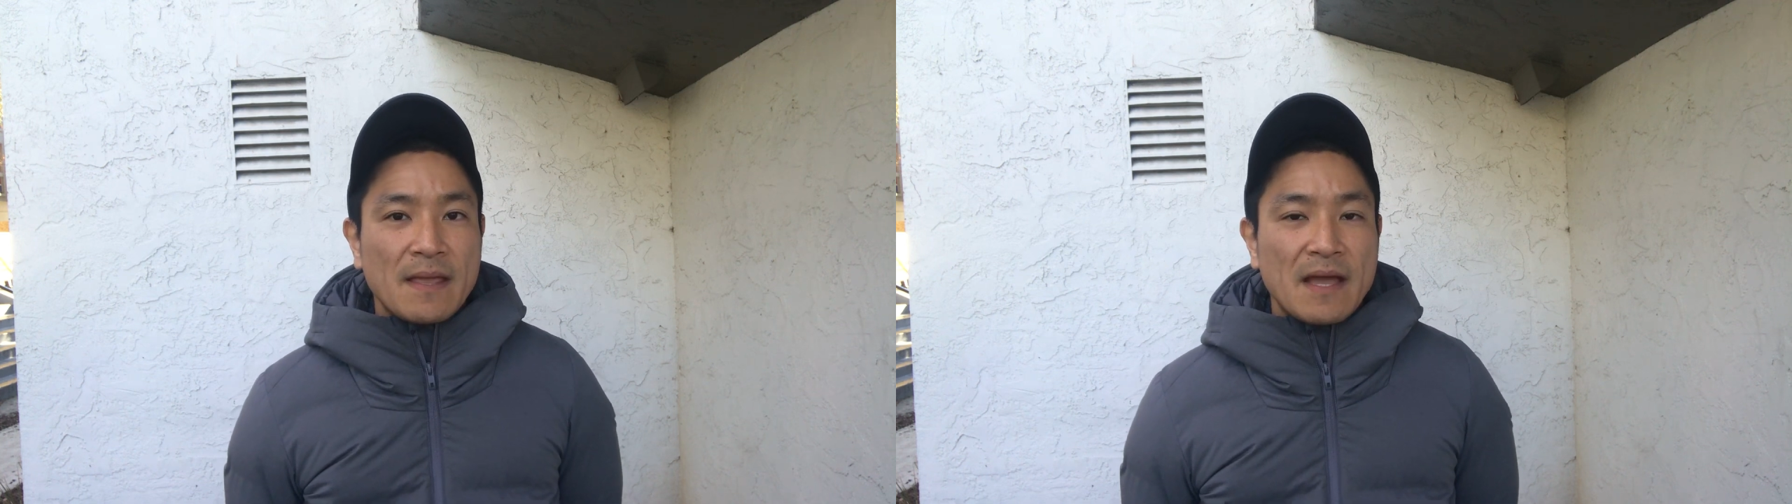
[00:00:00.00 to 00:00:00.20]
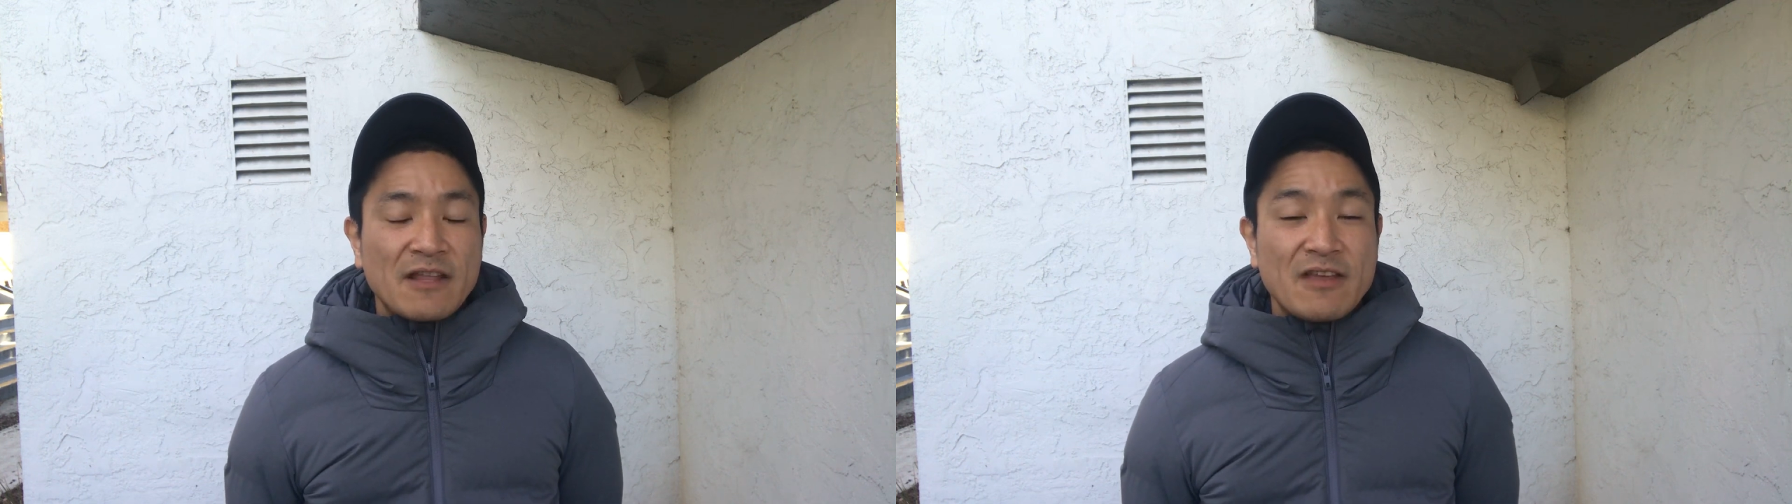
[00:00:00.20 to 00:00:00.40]

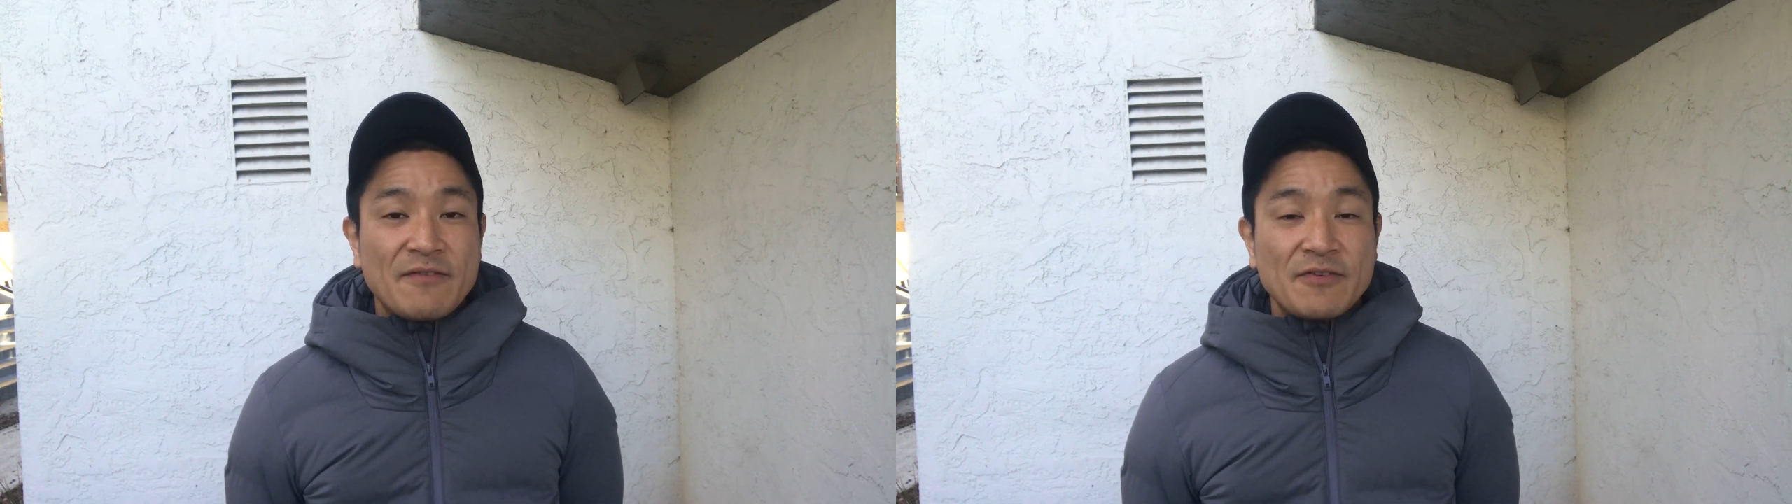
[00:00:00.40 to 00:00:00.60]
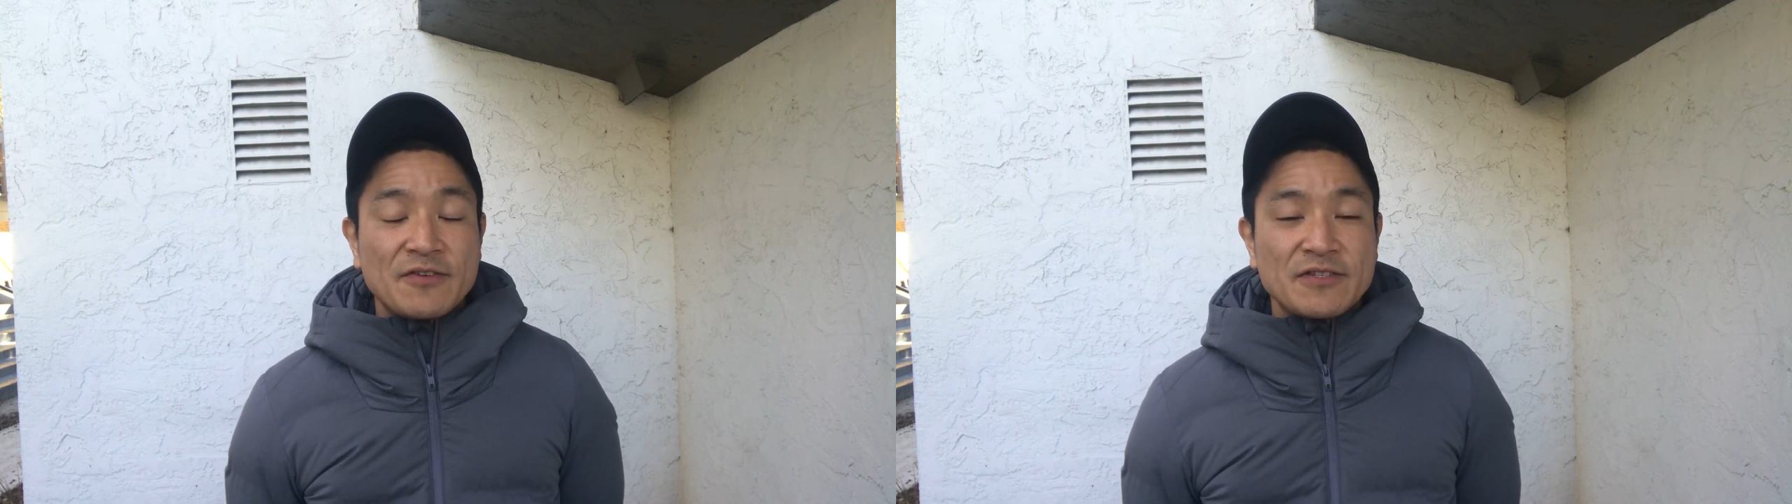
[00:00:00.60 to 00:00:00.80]
At
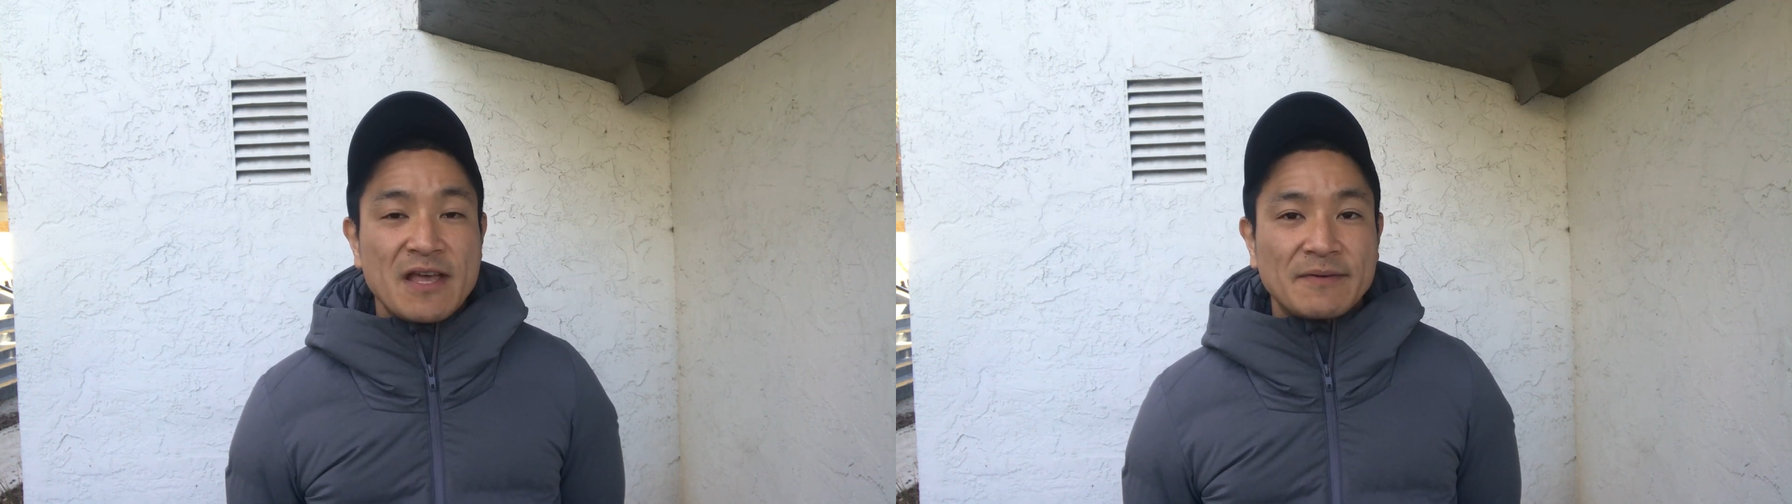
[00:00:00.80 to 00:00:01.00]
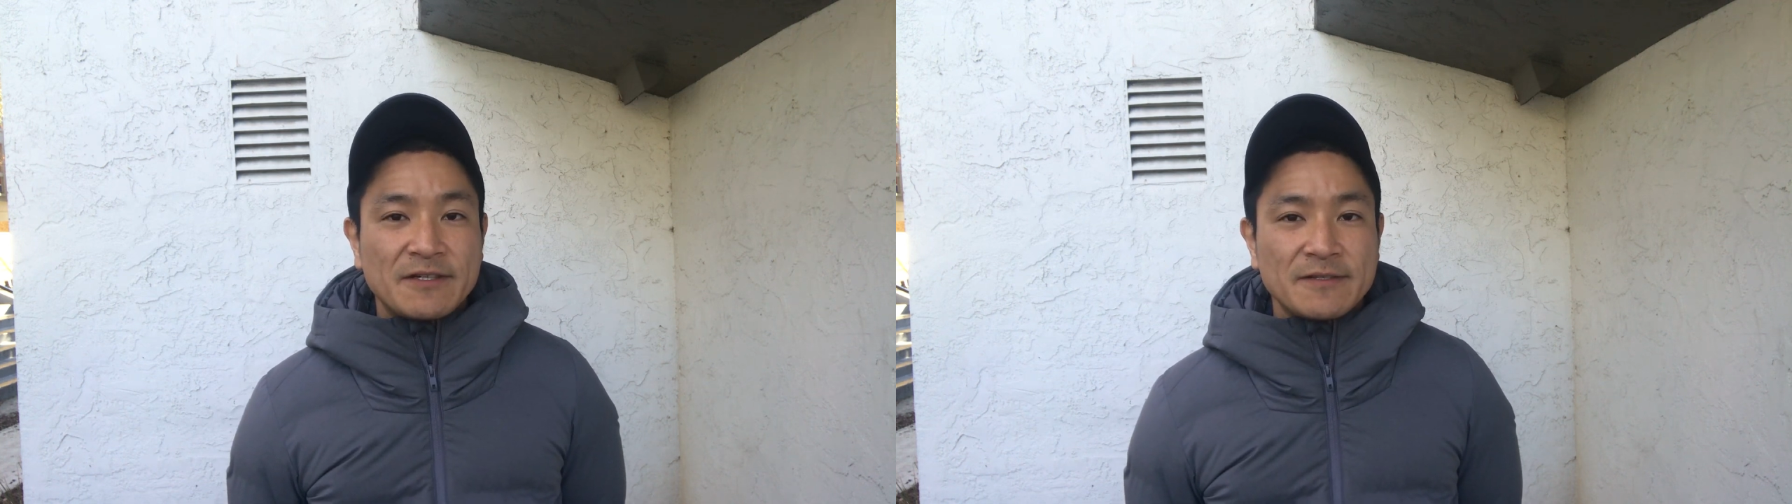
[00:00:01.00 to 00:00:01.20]
every few
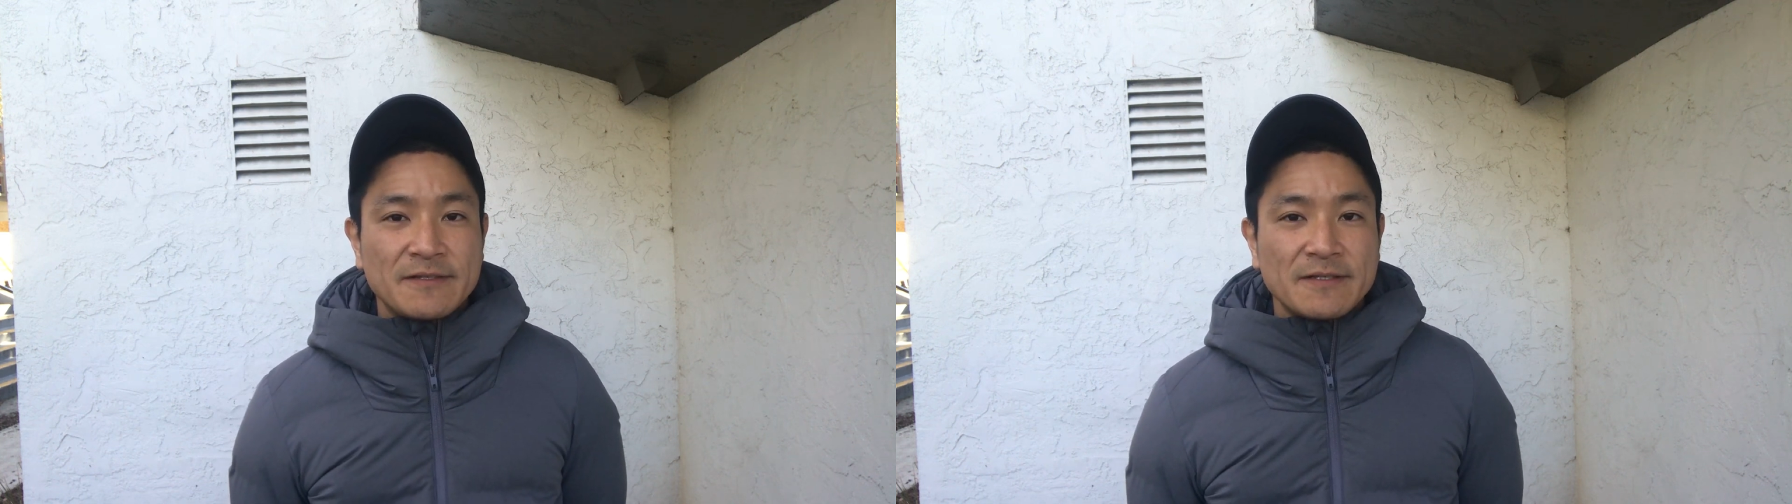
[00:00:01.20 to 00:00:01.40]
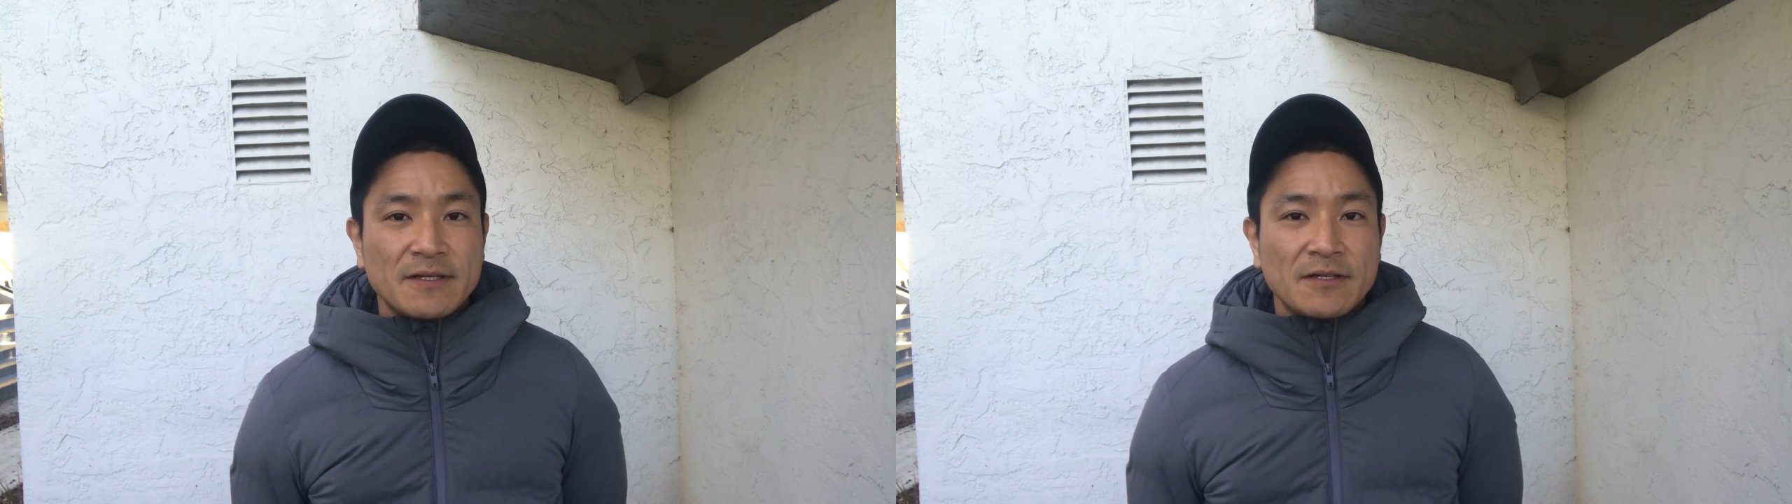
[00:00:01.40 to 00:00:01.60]

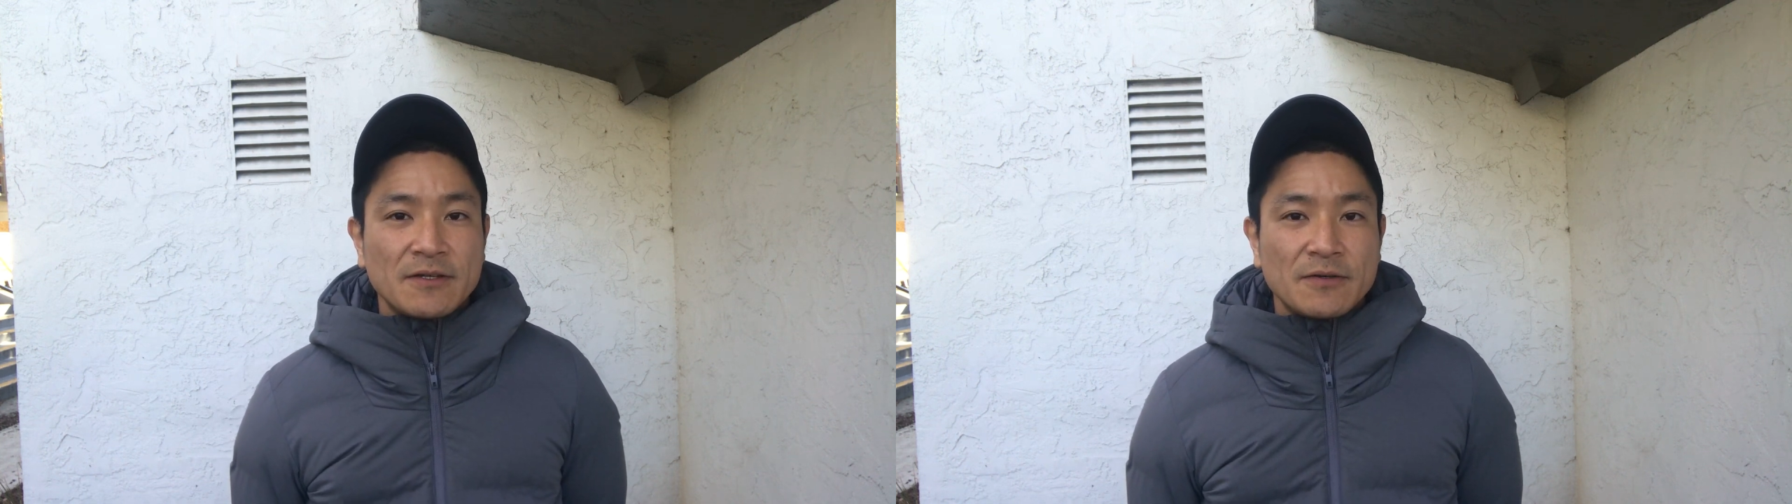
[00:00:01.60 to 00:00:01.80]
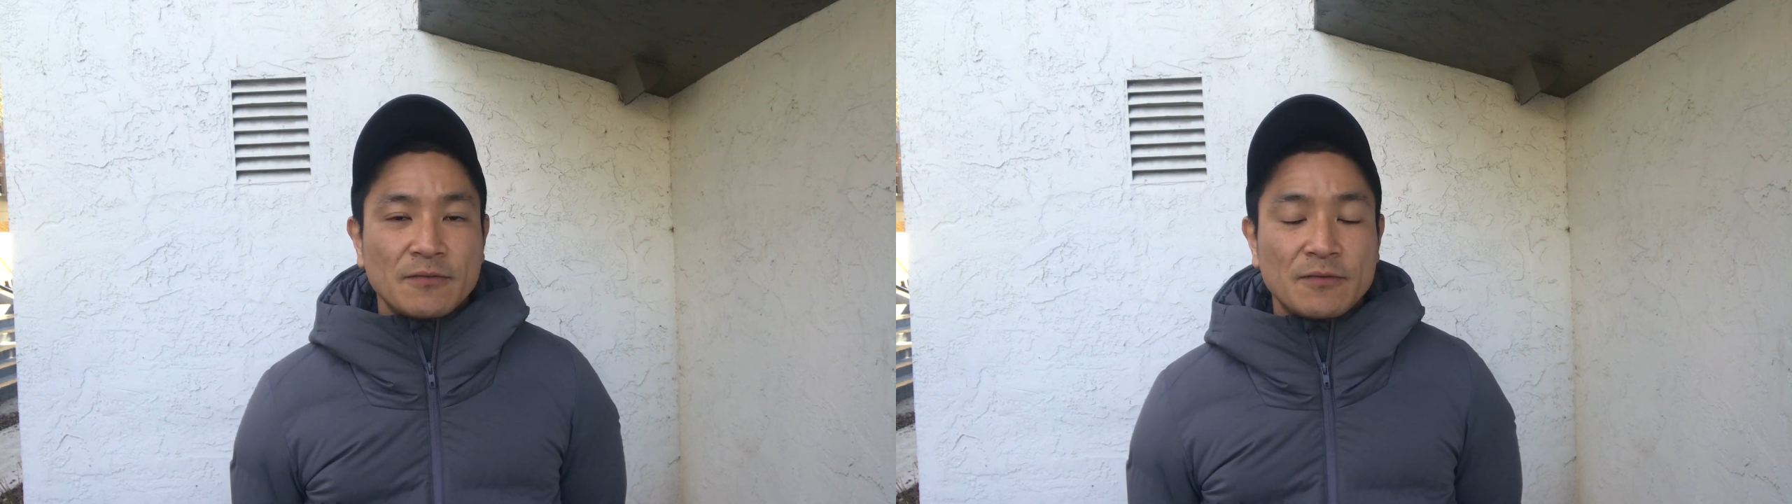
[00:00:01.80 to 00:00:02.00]
summers,
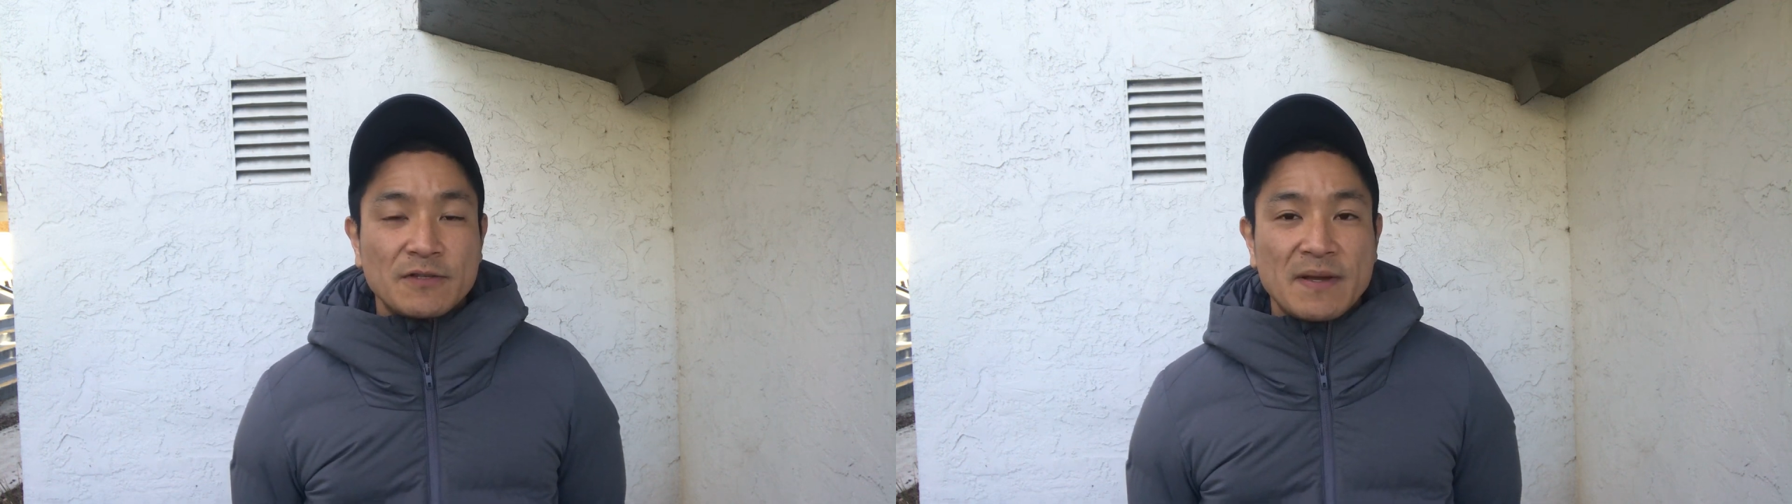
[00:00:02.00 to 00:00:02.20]
we